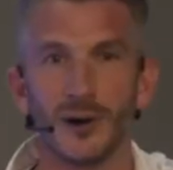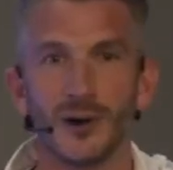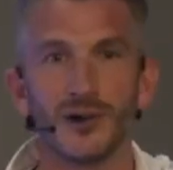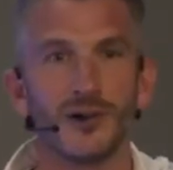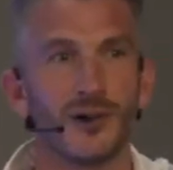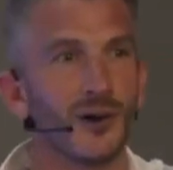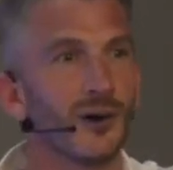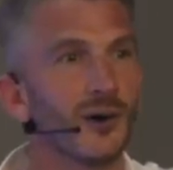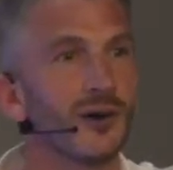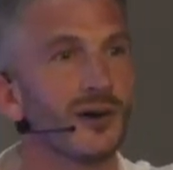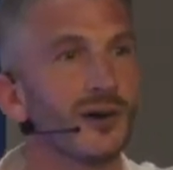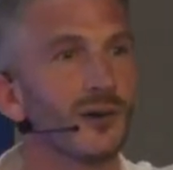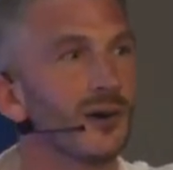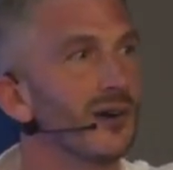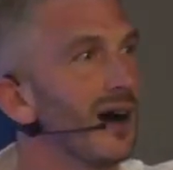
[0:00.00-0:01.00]
know this dude,
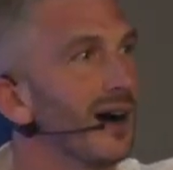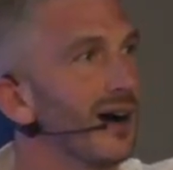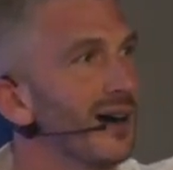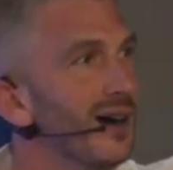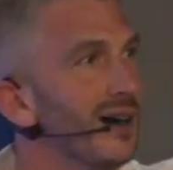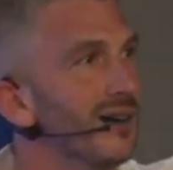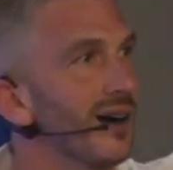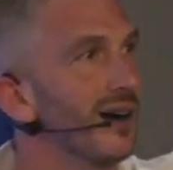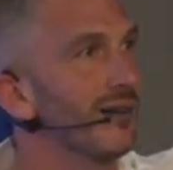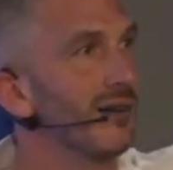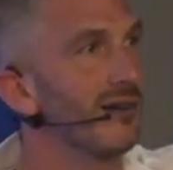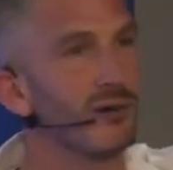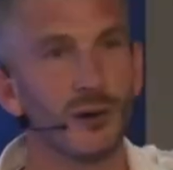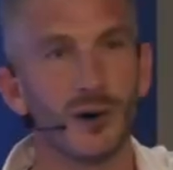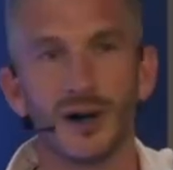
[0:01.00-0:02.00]
because we're tagging each other
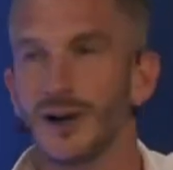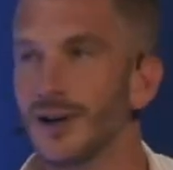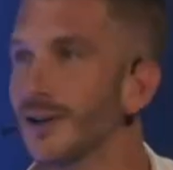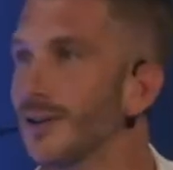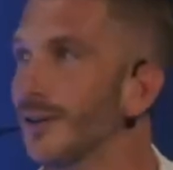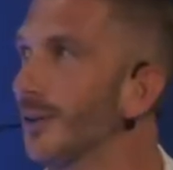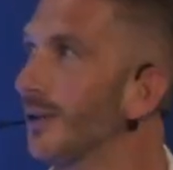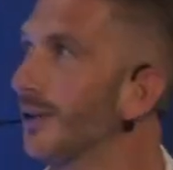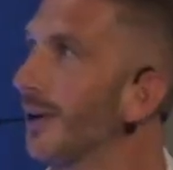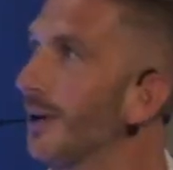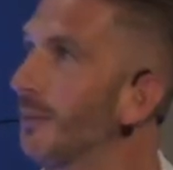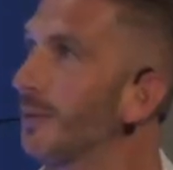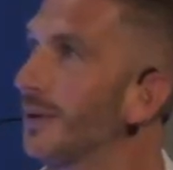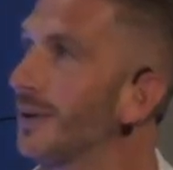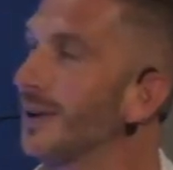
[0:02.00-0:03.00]
everywhere all the
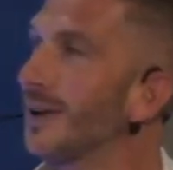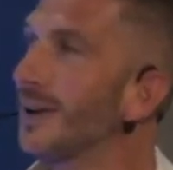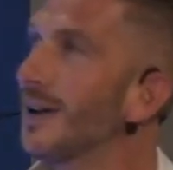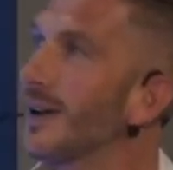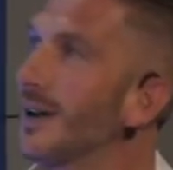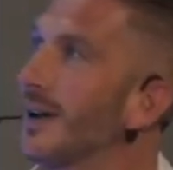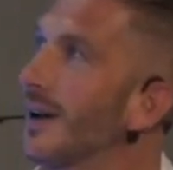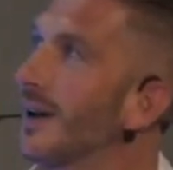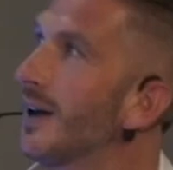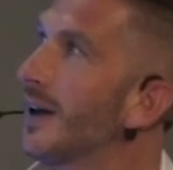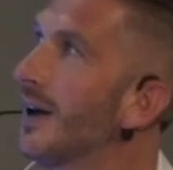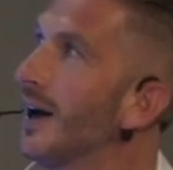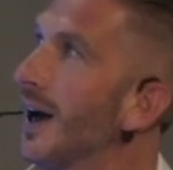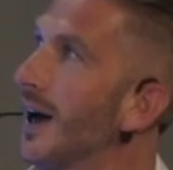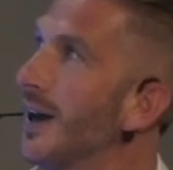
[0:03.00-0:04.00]
time.
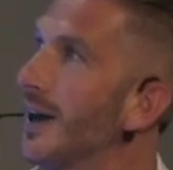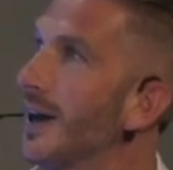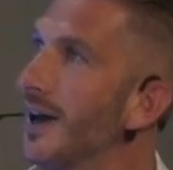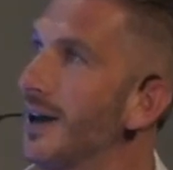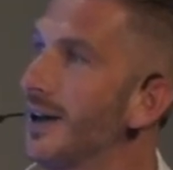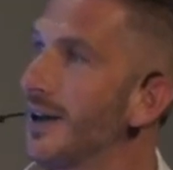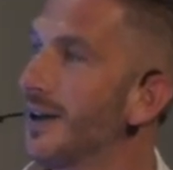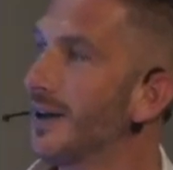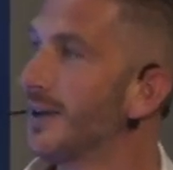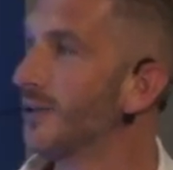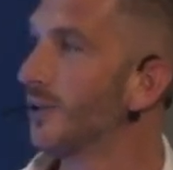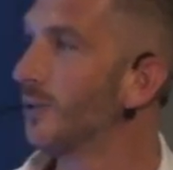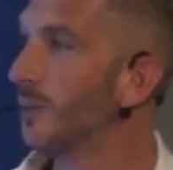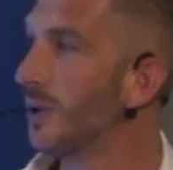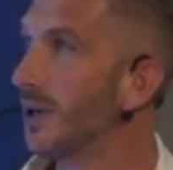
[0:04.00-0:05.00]
And then
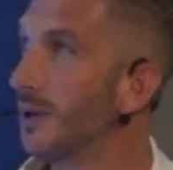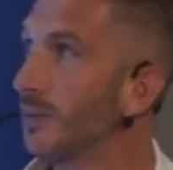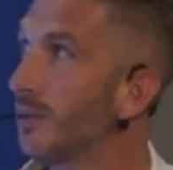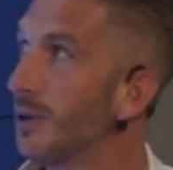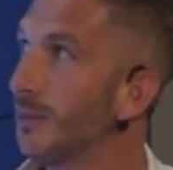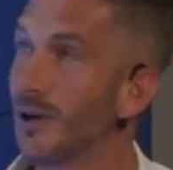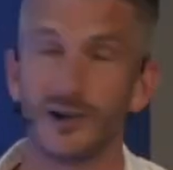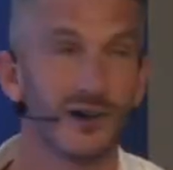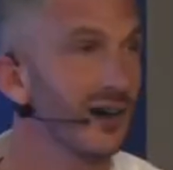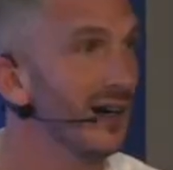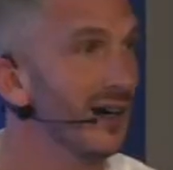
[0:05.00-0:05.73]
this is me pretty much a